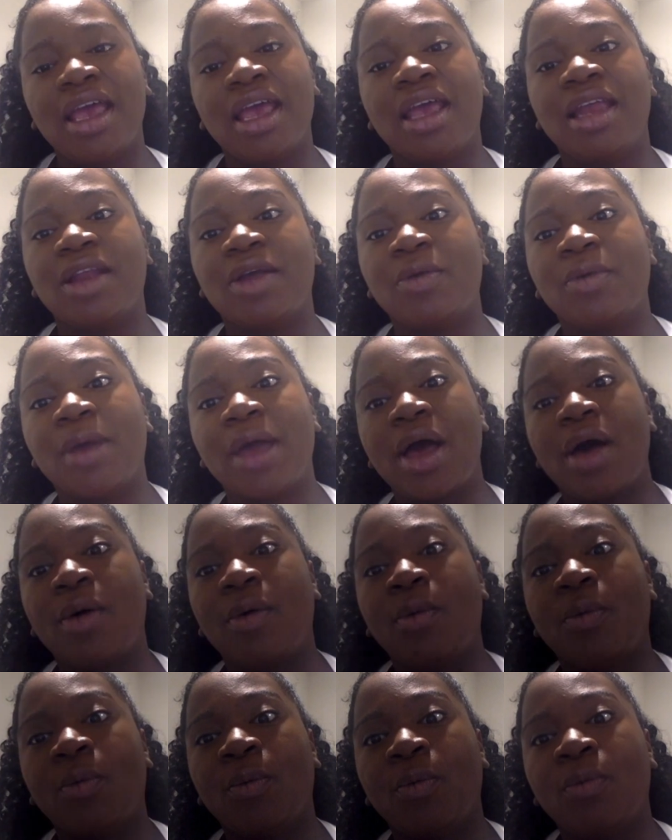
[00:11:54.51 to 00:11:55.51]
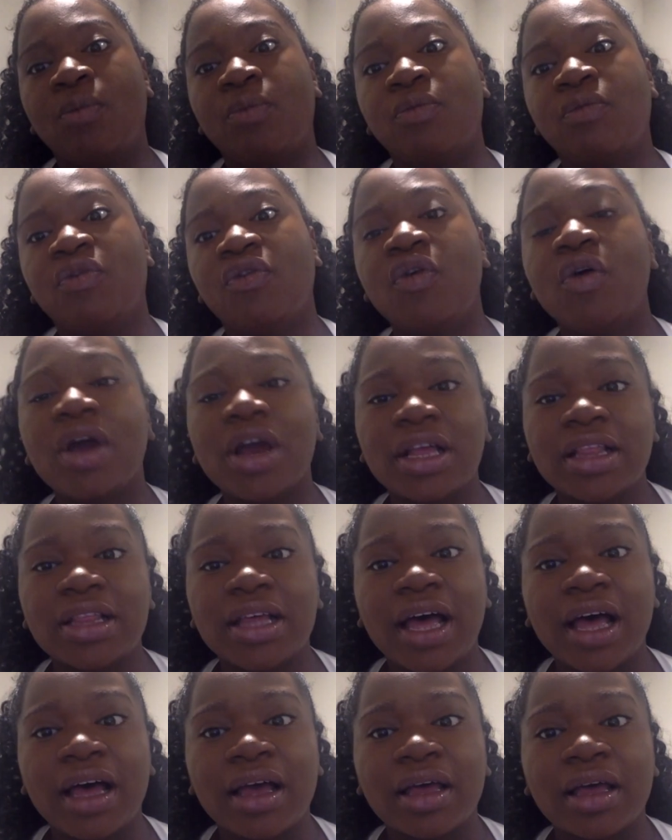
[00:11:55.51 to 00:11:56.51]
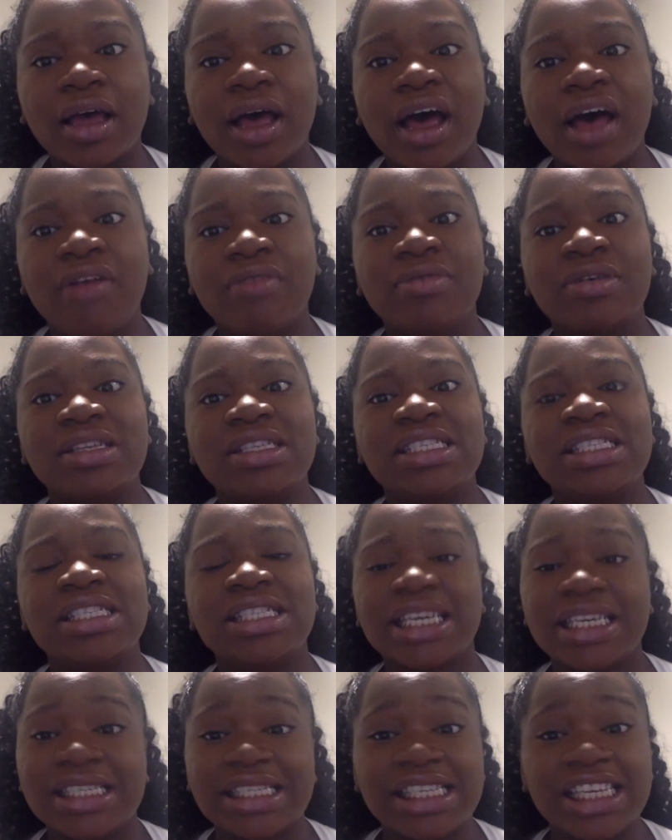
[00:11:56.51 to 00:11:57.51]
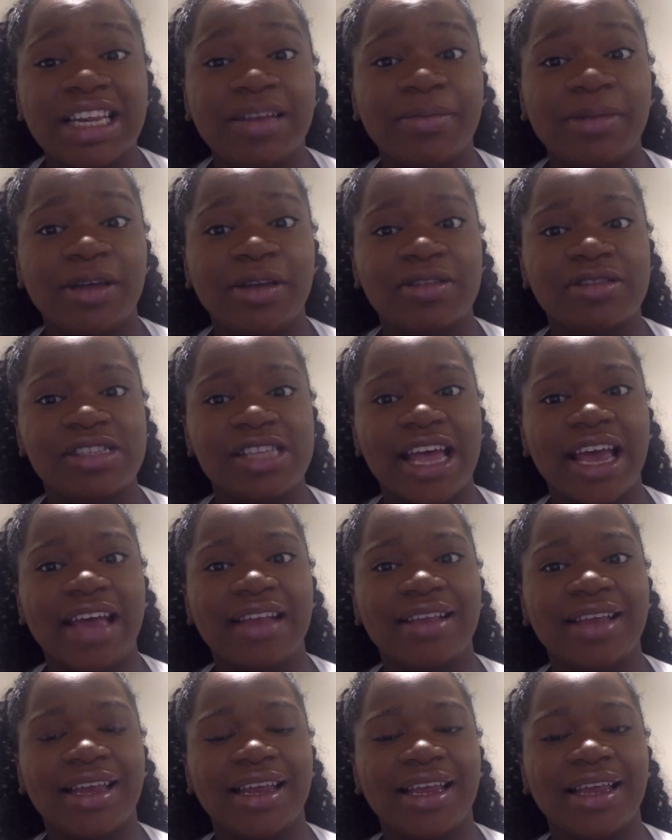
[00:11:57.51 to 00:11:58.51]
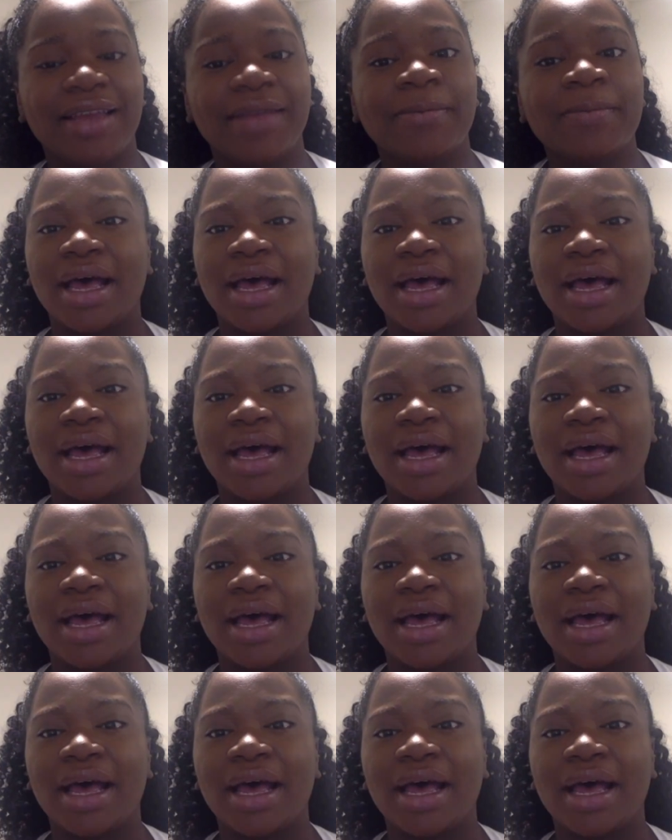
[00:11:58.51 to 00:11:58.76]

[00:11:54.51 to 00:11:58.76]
And around four o'clock, I was six centimeters dilated.